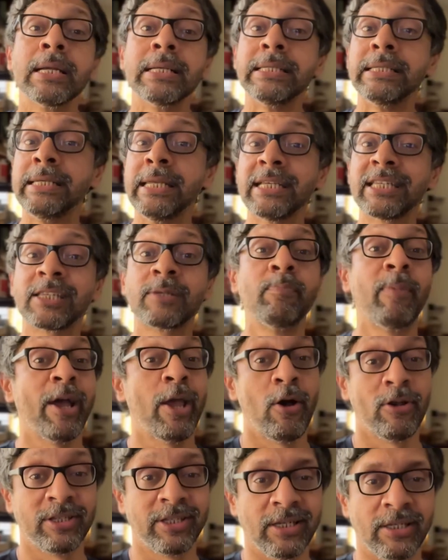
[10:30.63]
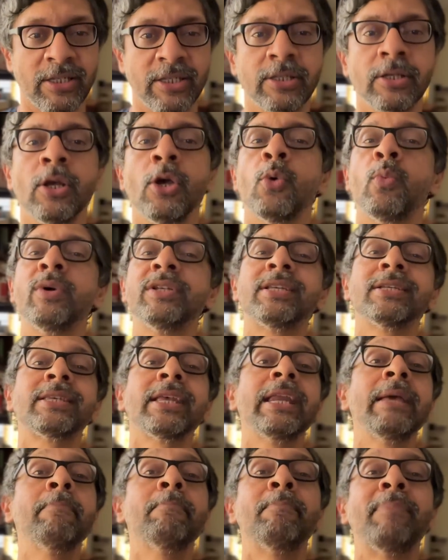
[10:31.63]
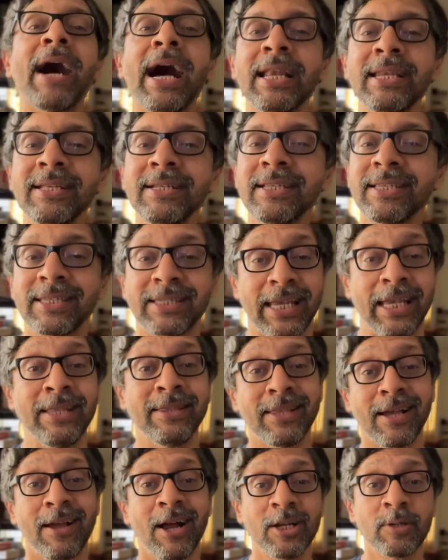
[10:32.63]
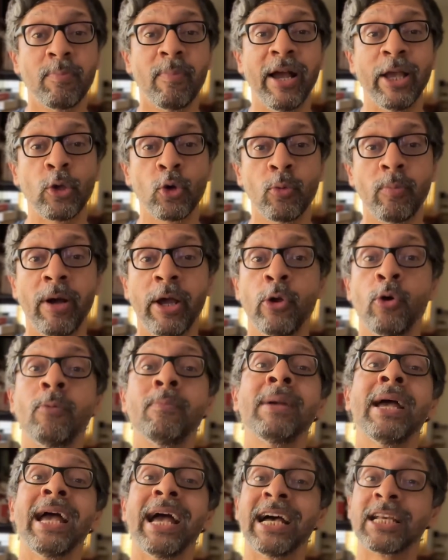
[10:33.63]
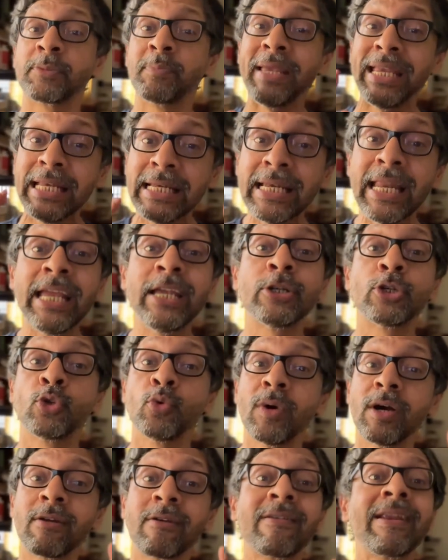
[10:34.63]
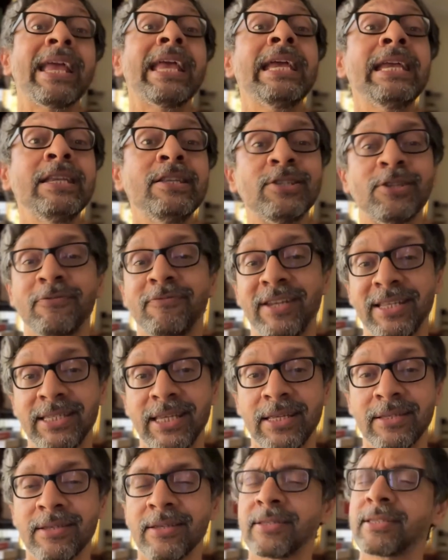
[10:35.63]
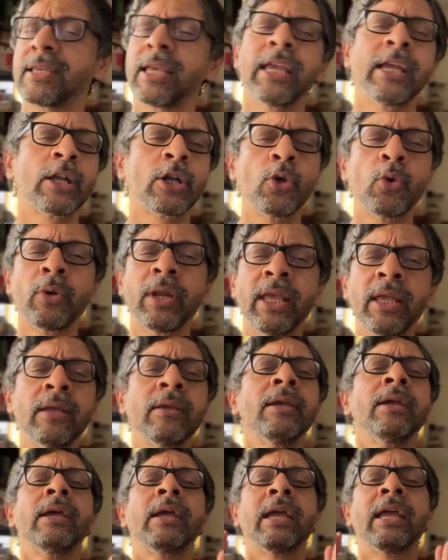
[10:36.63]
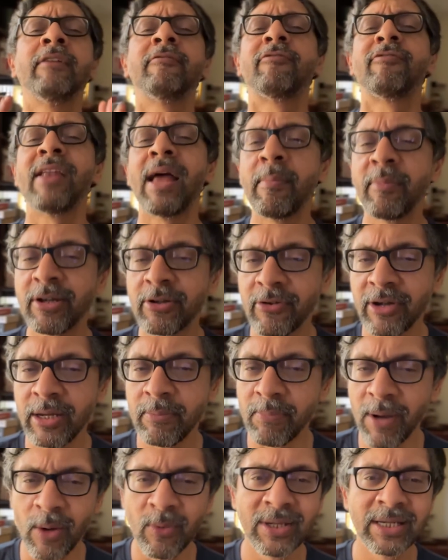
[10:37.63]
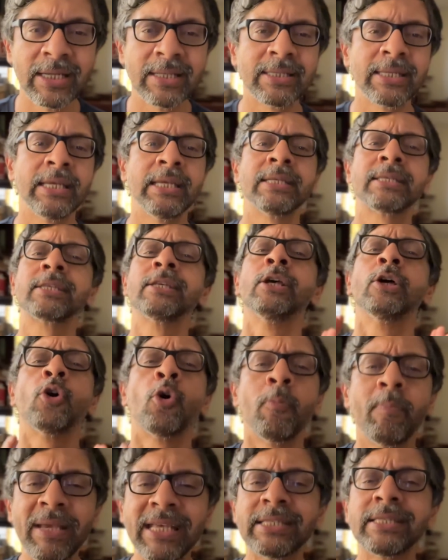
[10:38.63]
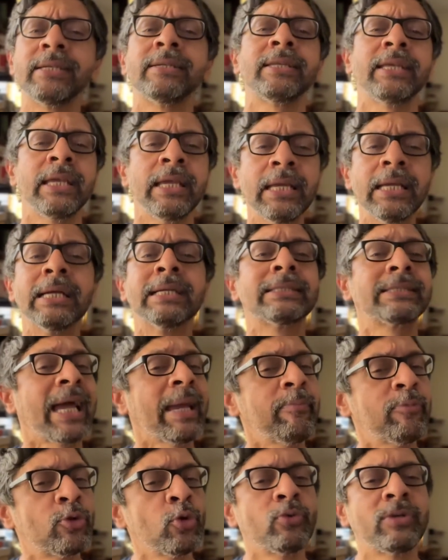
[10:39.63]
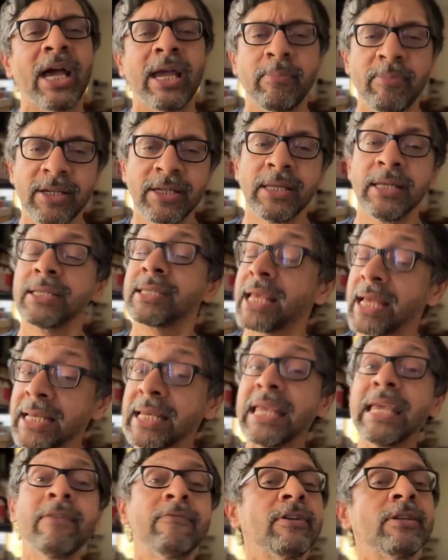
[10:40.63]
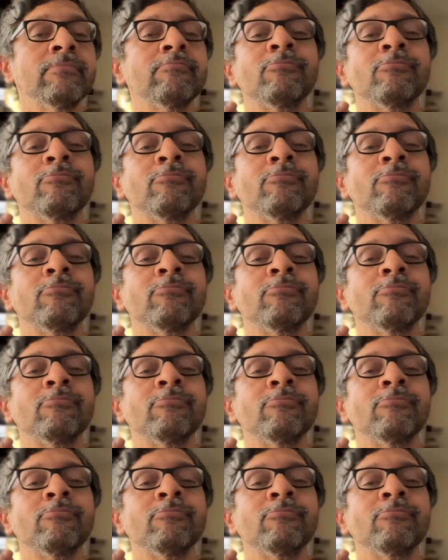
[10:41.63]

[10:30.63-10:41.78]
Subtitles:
Dysbiosis, which is an imbalance in the gut microbiome, has been linked to a range of diseases, including inflammatory bowel disease, obesity, type 2 diabetes, and even